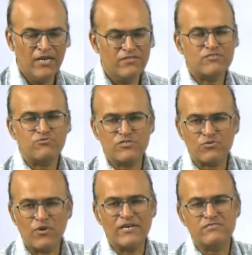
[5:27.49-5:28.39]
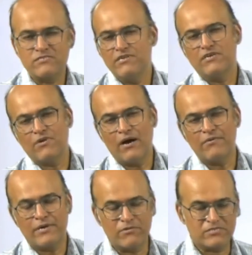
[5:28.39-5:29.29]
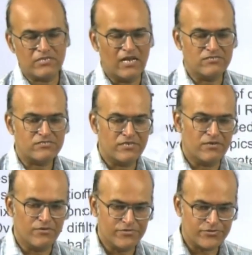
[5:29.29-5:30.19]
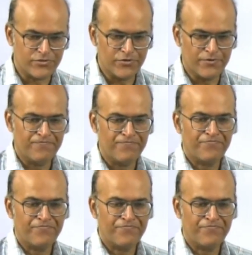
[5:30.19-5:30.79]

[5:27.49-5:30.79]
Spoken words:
This was quite similar to how it was last year also.